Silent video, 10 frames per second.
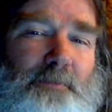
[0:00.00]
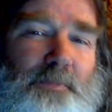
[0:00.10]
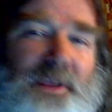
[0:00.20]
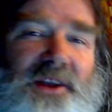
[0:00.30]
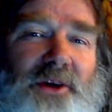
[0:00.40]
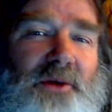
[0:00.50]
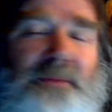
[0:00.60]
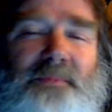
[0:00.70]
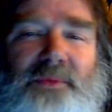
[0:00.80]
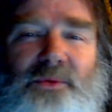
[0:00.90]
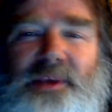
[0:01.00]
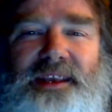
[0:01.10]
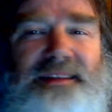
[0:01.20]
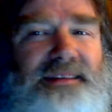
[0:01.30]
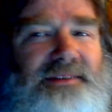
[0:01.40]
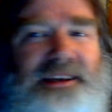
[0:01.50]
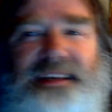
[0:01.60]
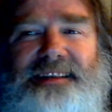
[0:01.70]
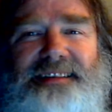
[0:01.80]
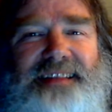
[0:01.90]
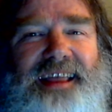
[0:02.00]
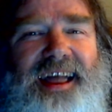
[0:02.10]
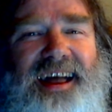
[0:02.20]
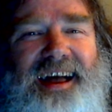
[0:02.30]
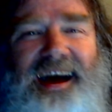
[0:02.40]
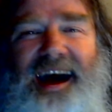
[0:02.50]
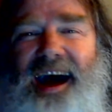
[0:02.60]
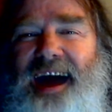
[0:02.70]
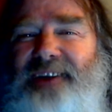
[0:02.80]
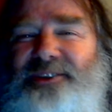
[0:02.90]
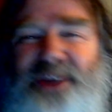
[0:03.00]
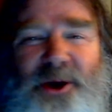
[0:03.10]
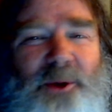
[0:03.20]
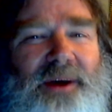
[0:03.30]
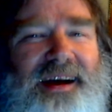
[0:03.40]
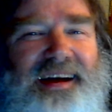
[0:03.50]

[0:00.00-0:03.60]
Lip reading: You know, we can, I don't know,